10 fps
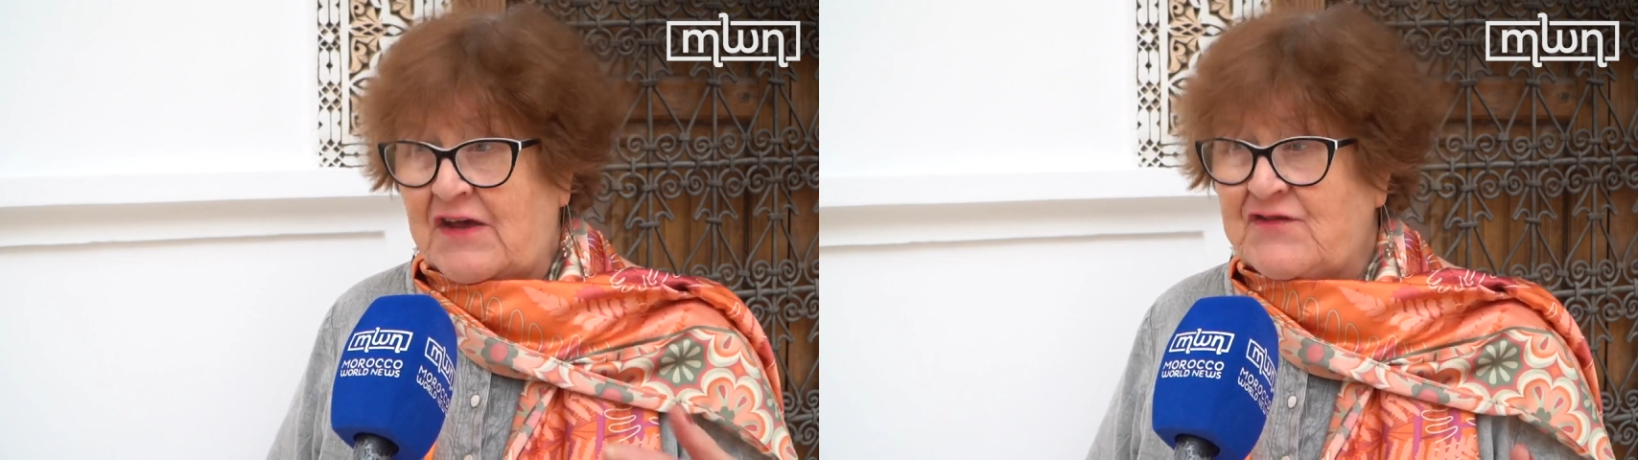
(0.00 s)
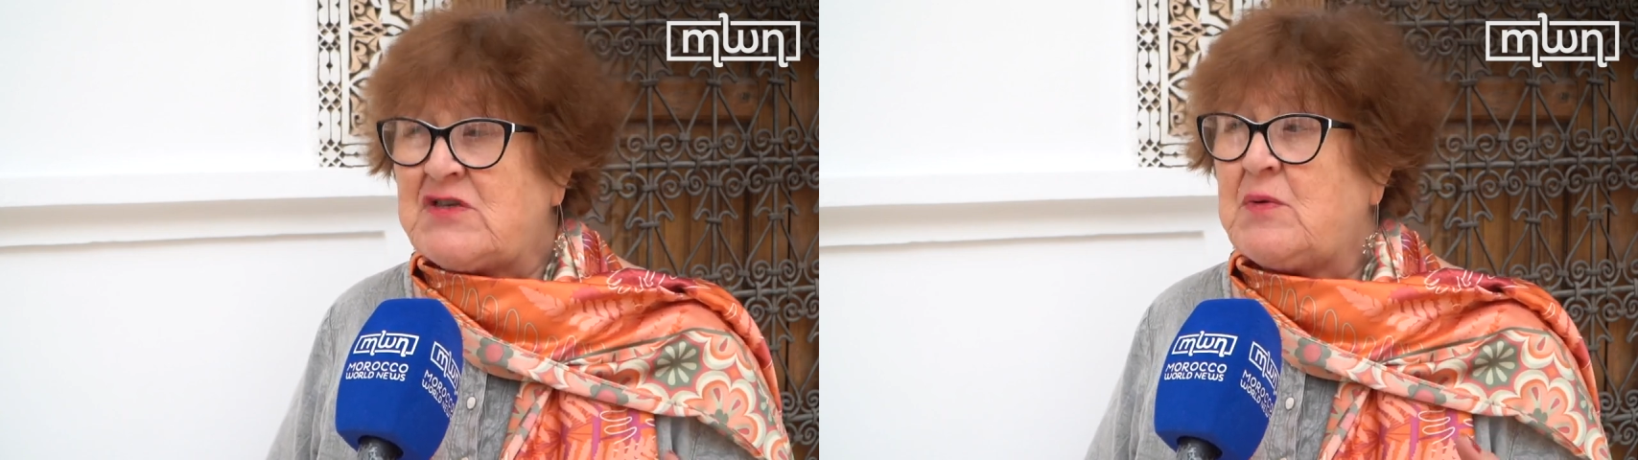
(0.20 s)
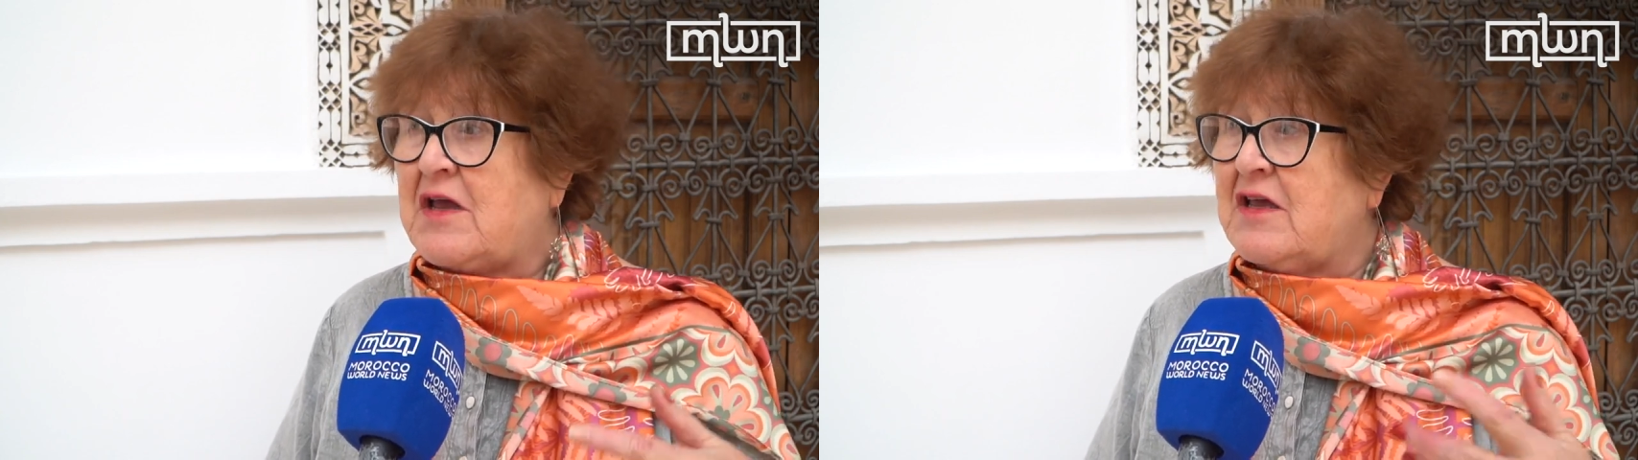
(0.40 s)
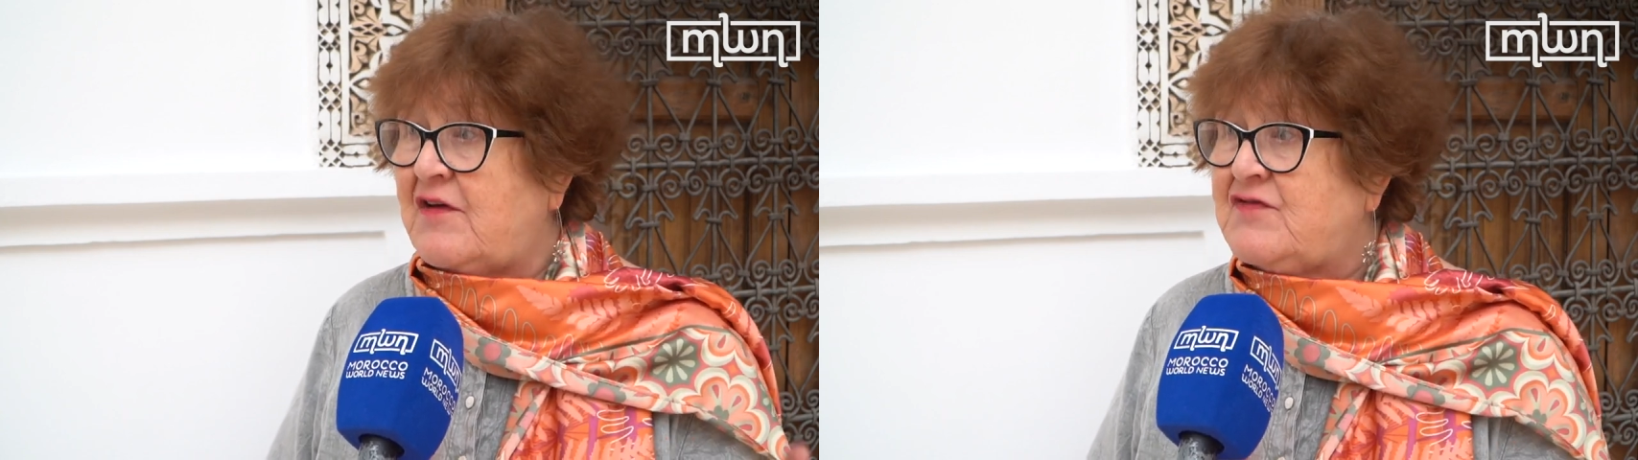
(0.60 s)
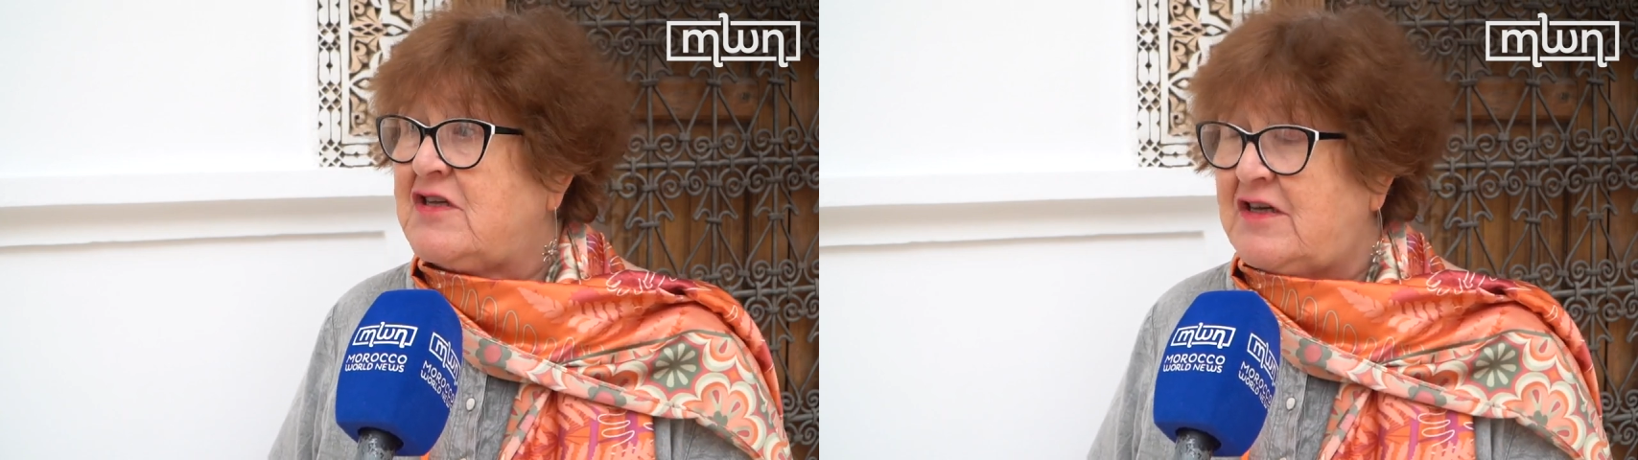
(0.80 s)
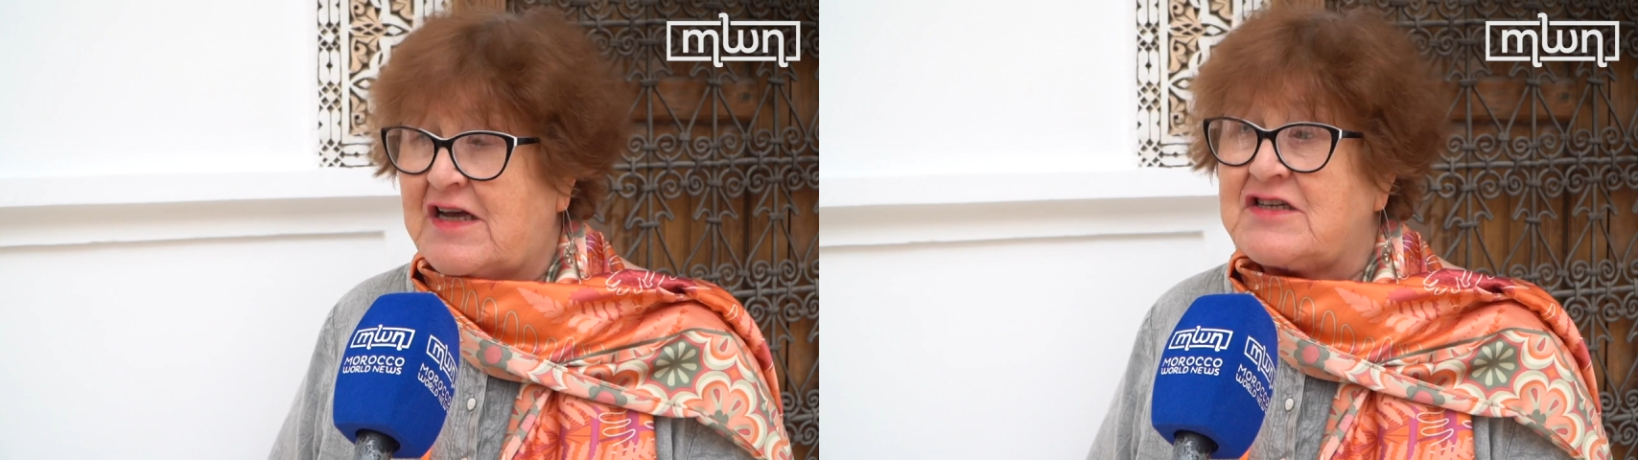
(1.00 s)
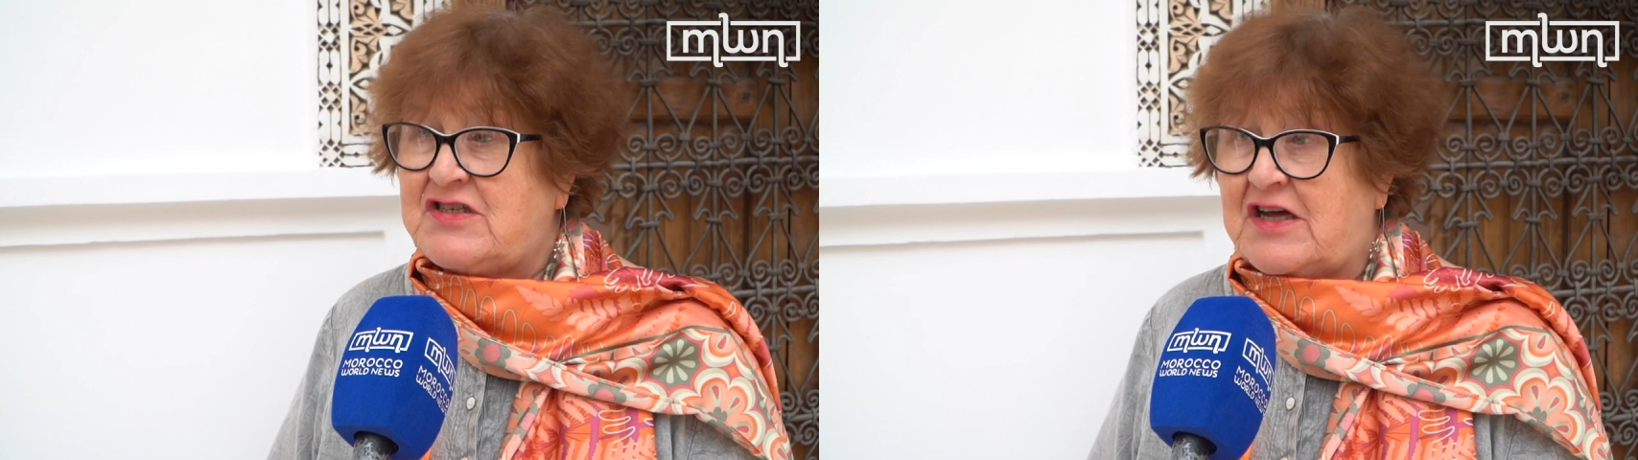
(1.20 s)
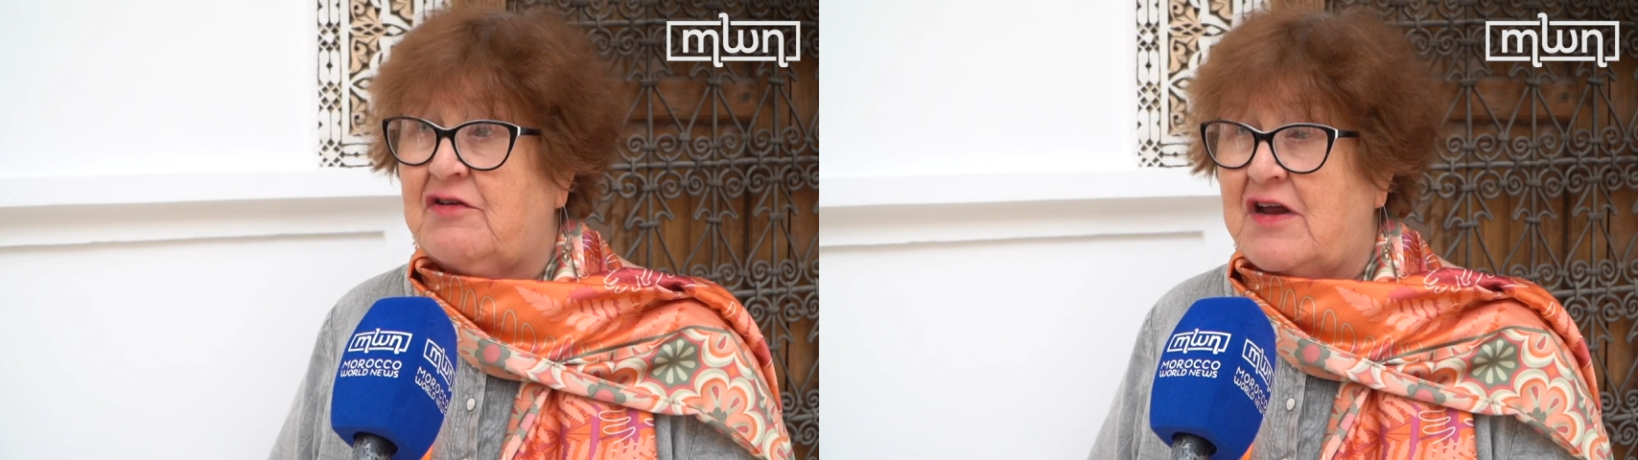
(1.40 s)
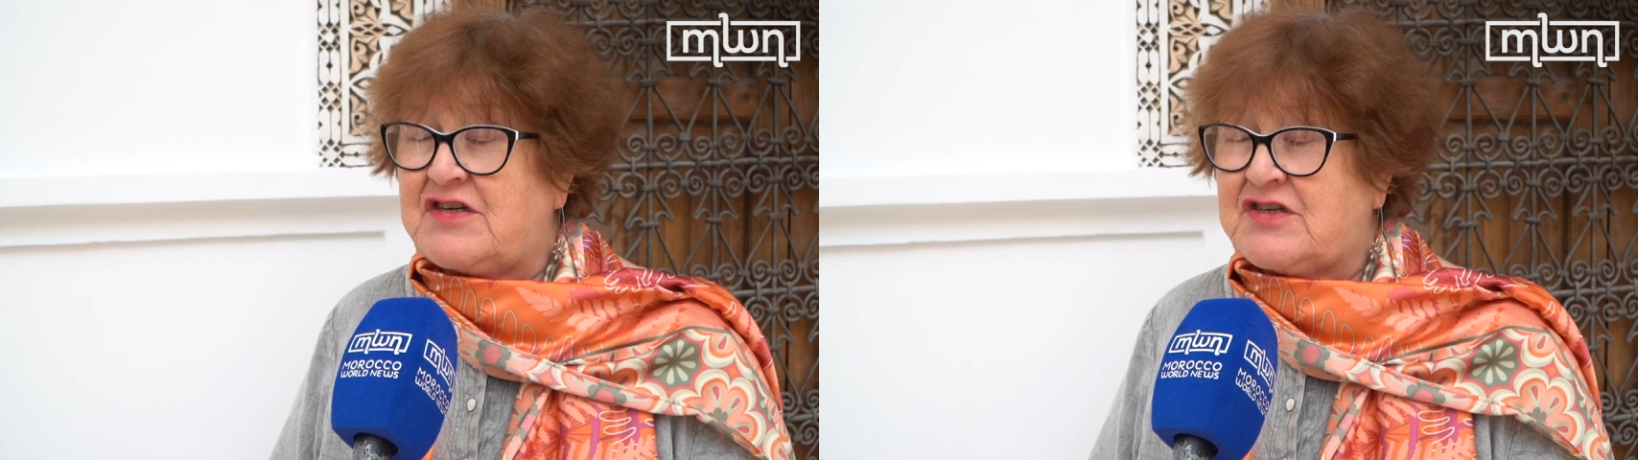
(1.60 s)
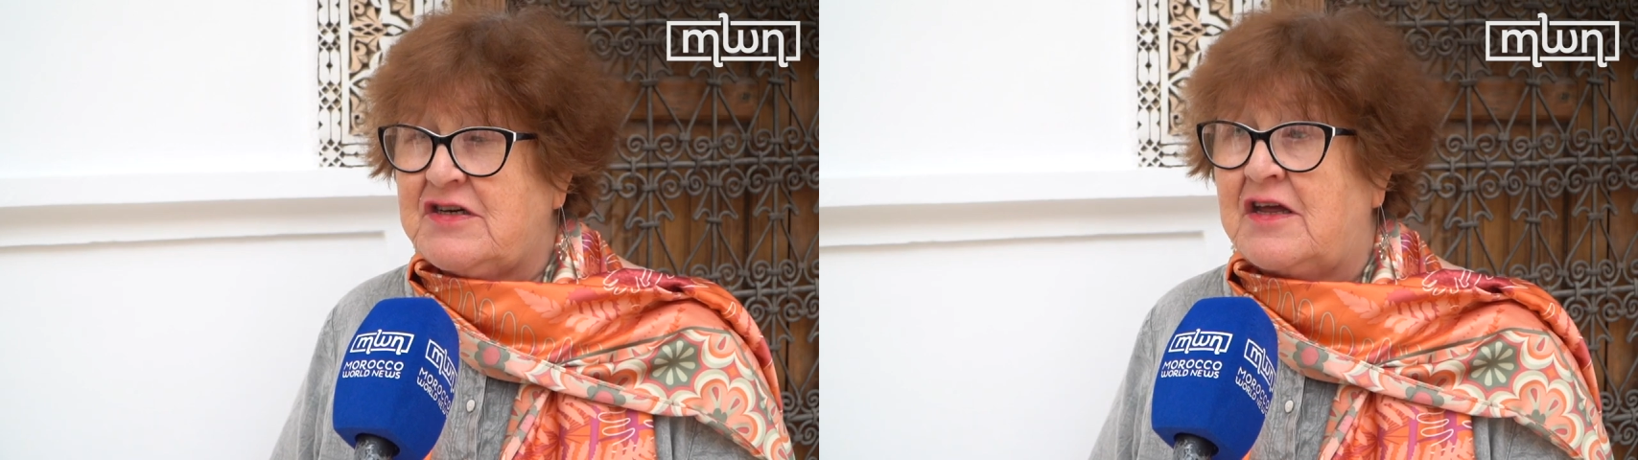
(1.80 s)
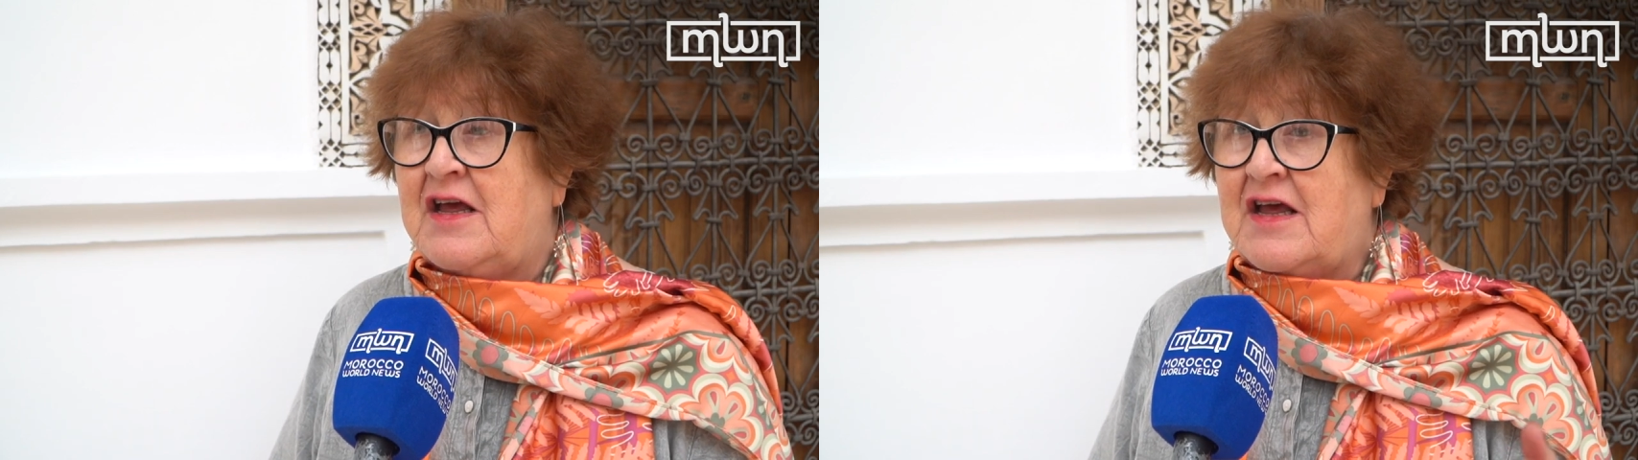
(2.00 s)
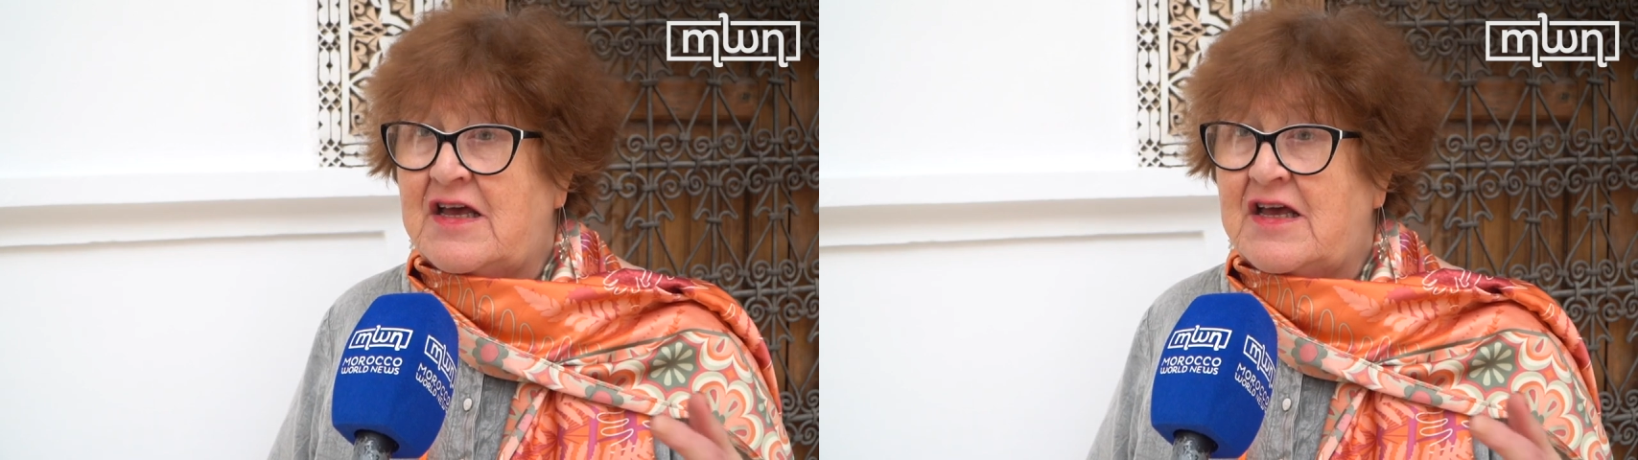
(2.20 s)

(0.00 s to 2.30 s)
gifts we can give to the next generation